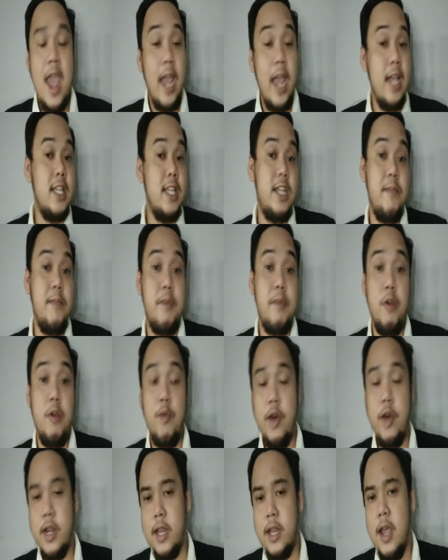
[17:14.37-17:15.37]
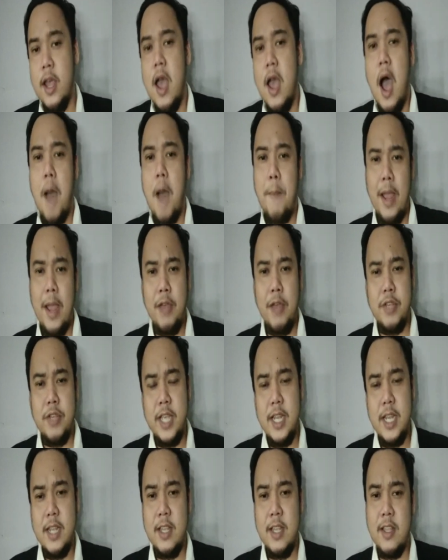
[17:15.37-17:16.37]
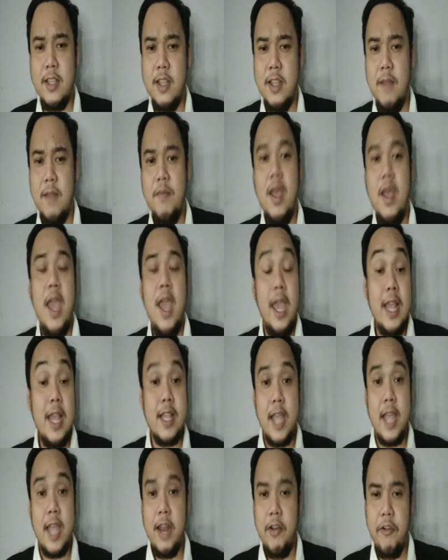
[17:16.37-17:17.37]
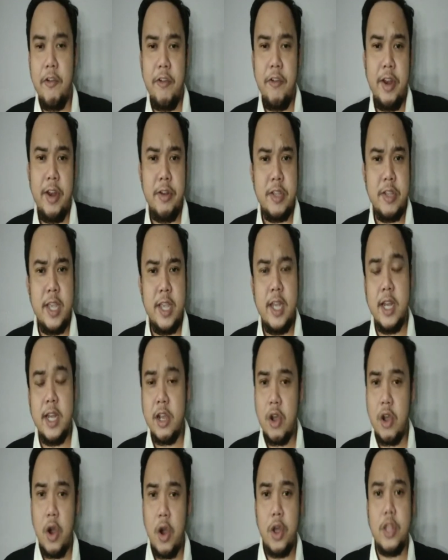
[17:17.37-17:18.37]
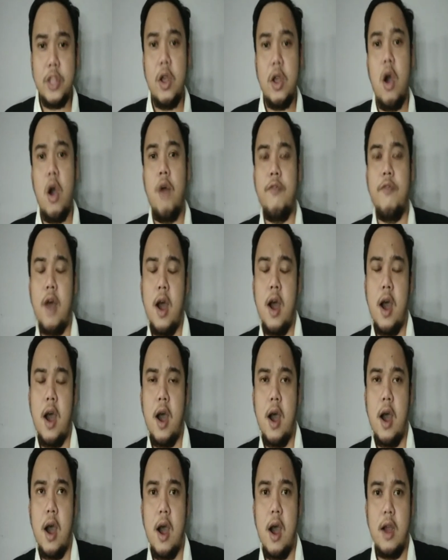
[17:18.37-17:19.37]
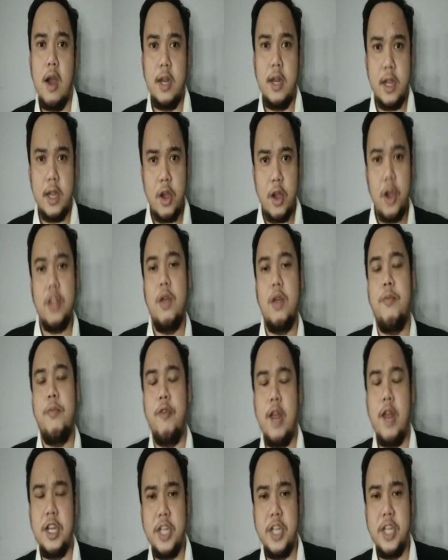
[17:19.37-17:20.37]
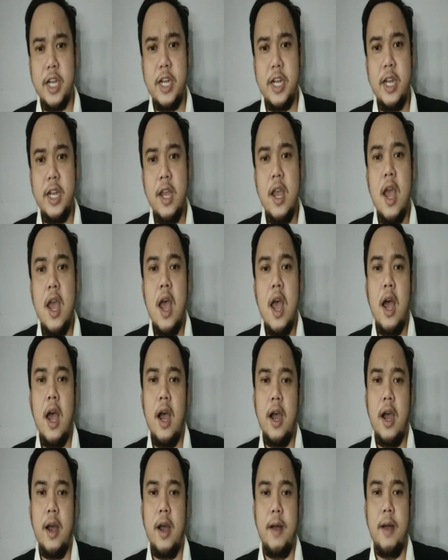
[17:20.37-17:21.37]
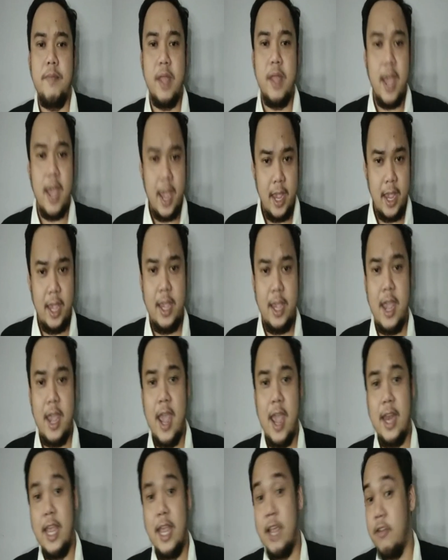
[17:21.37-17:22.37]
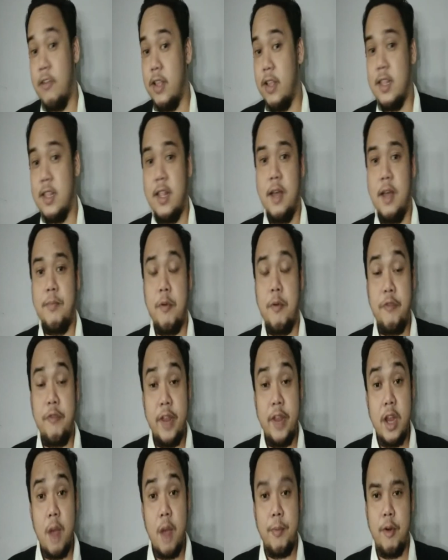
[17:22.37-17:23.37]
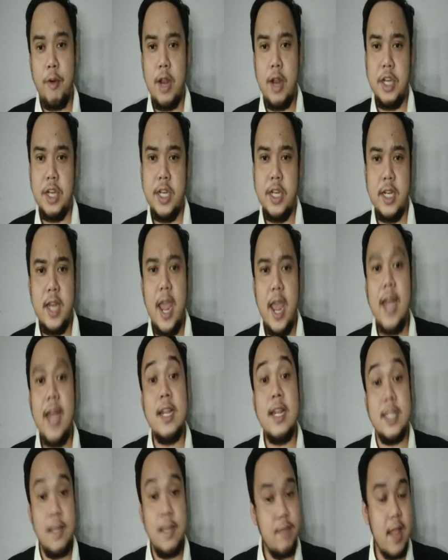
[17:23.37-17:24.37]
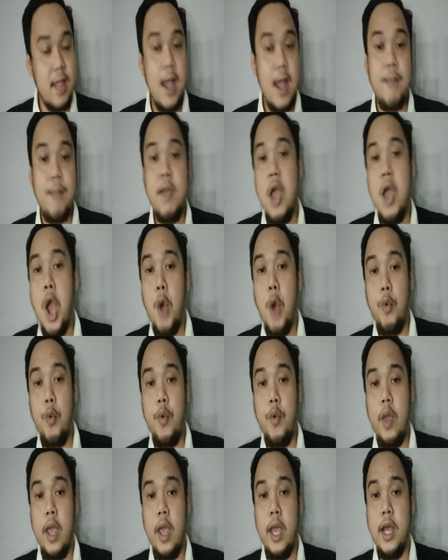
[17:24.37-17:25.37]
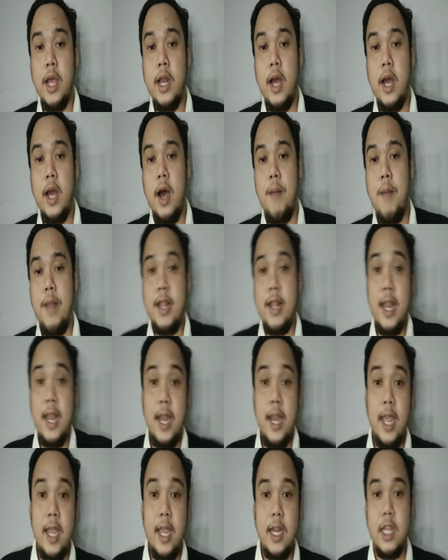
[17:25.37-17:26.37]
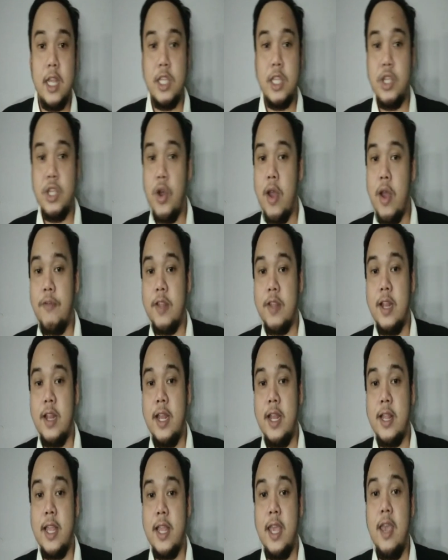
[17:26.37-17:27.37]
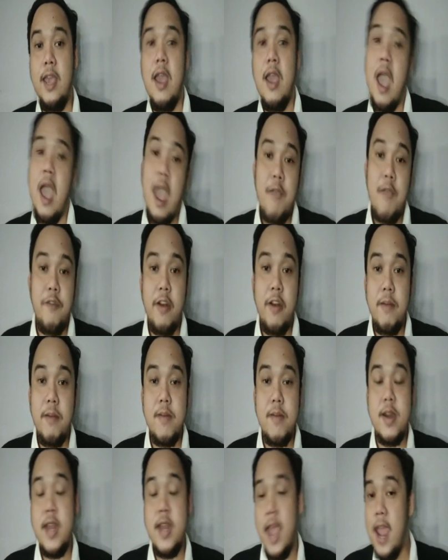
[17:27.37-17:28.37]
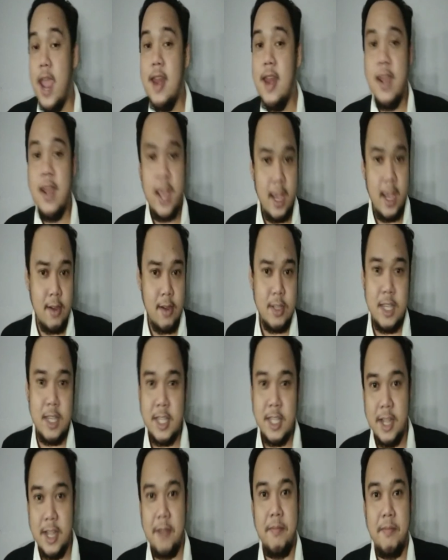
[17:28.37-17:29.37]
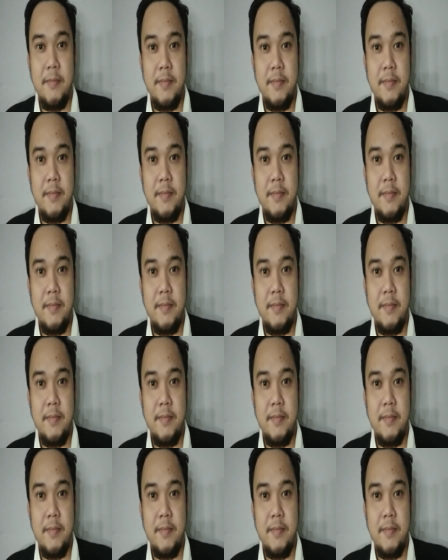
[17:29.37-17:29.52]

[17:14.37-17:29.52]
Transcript: In simple word, by using this system, it can reducing the cost of production. And increase the profit of production. At the same time, will maintaining the soil fertility, environment, and ecosystem.